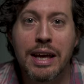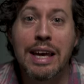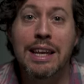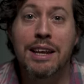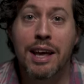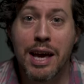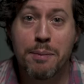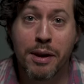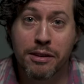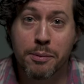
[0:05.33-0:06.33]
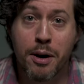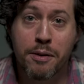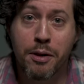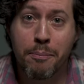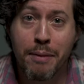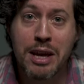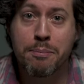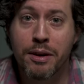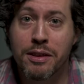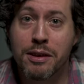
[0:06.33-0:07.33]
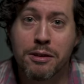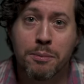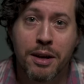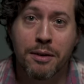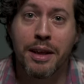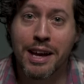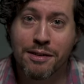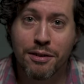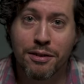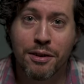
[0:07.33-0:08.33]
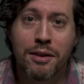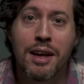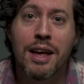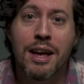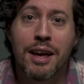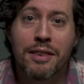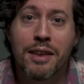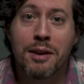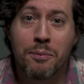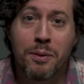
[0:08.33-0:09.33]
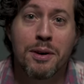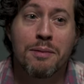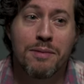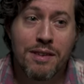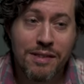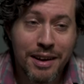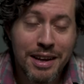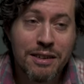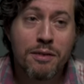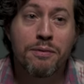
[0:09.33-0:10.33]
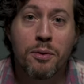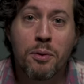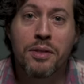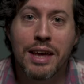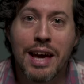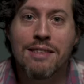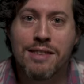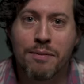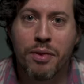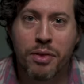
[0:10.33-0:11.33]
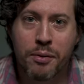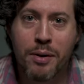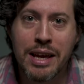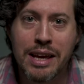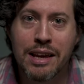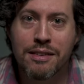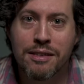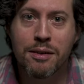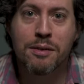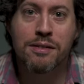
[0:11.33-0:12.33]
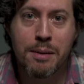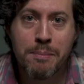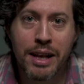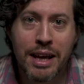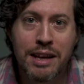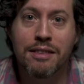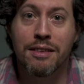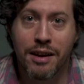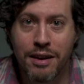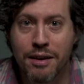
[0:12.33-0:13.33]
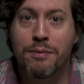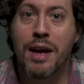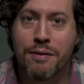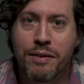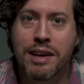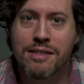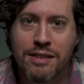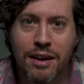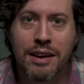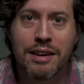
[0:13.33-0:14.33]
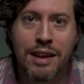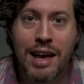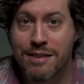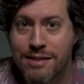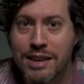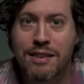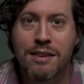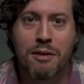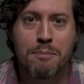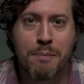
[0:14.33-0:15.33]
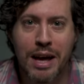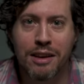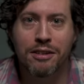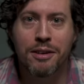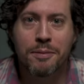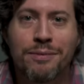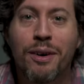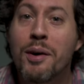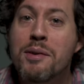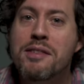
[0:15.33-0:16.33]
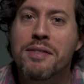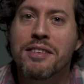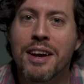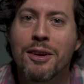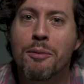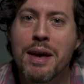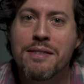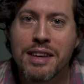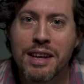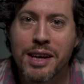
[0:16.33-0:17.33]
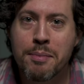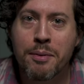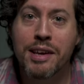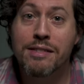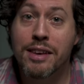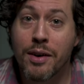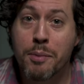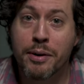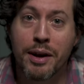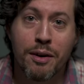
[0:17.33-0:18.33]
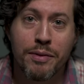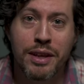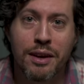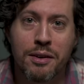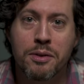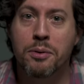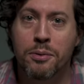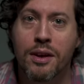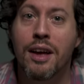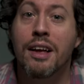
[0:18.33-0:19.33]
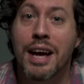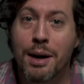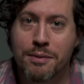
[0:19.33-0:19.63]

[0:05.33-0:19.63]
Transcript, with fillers: in a picture profile made by the YouTube channel Extra Shot that were designed for the A seven three to simulate a kind of F X nine S-Cinetone match. Followers of the channel may have seen a couple of weeks ago I put out a video called How